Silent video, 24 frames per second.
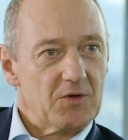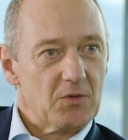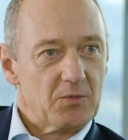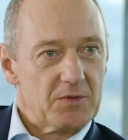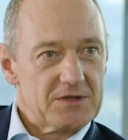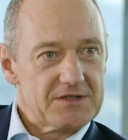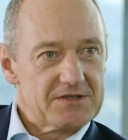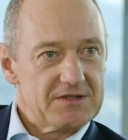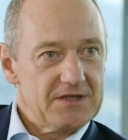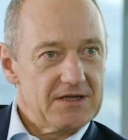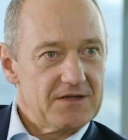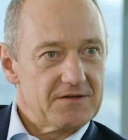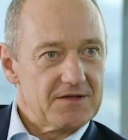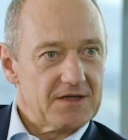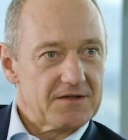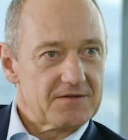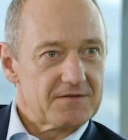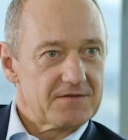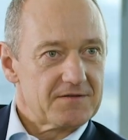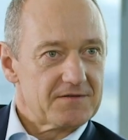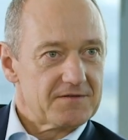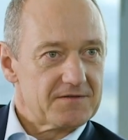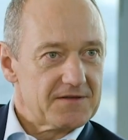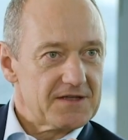we see that
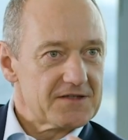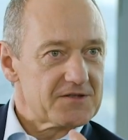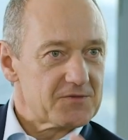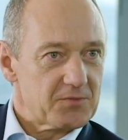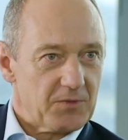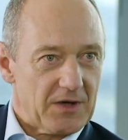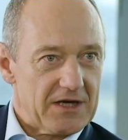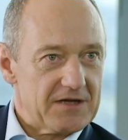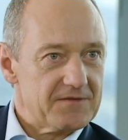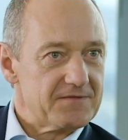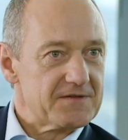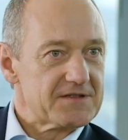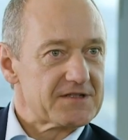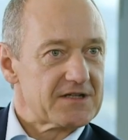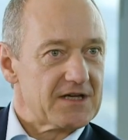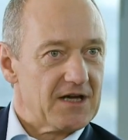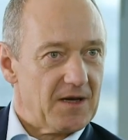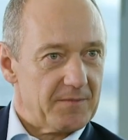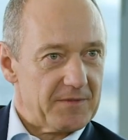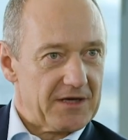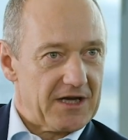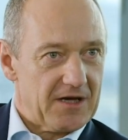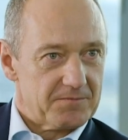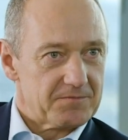this wave is
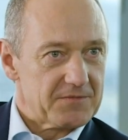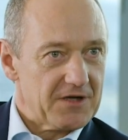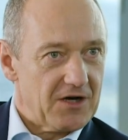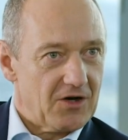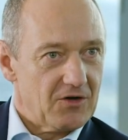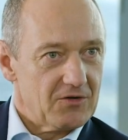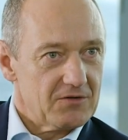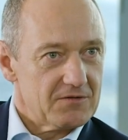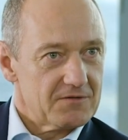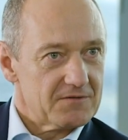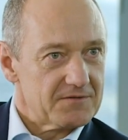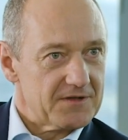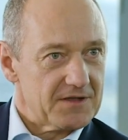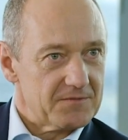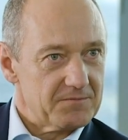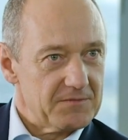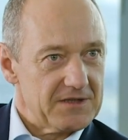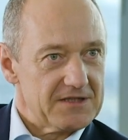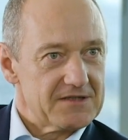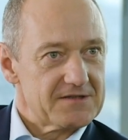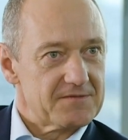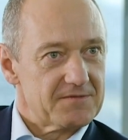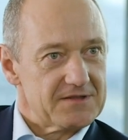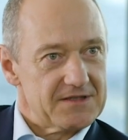coming up now. That
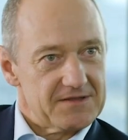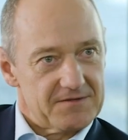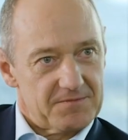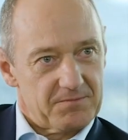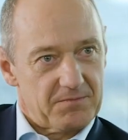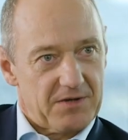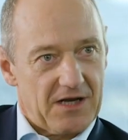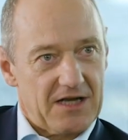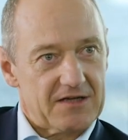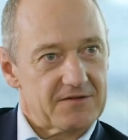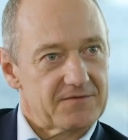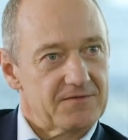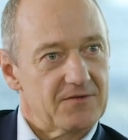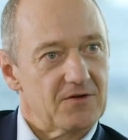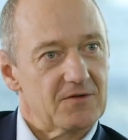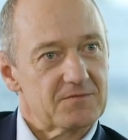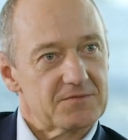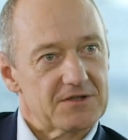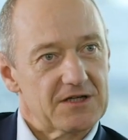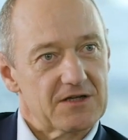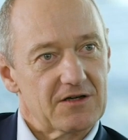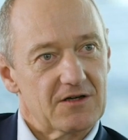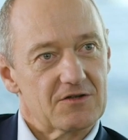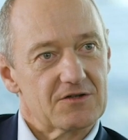means these
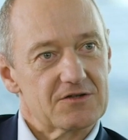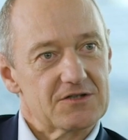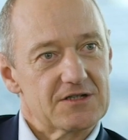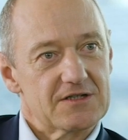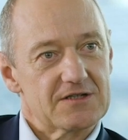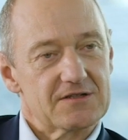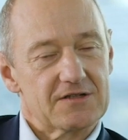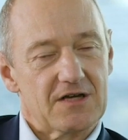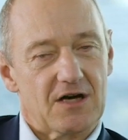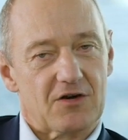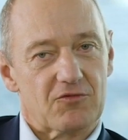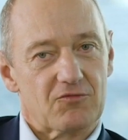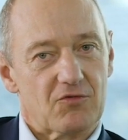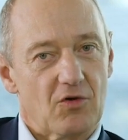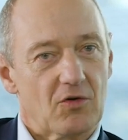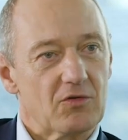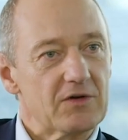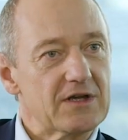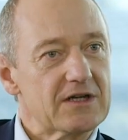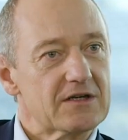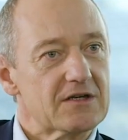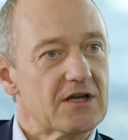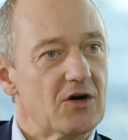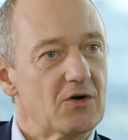platform technologies are
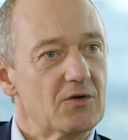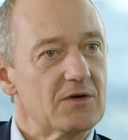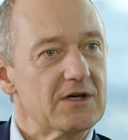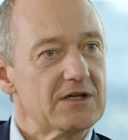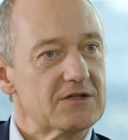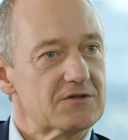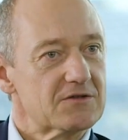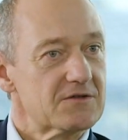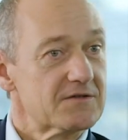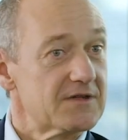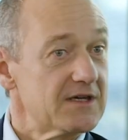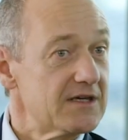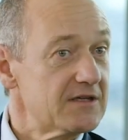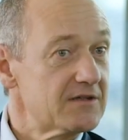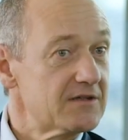rolling now into the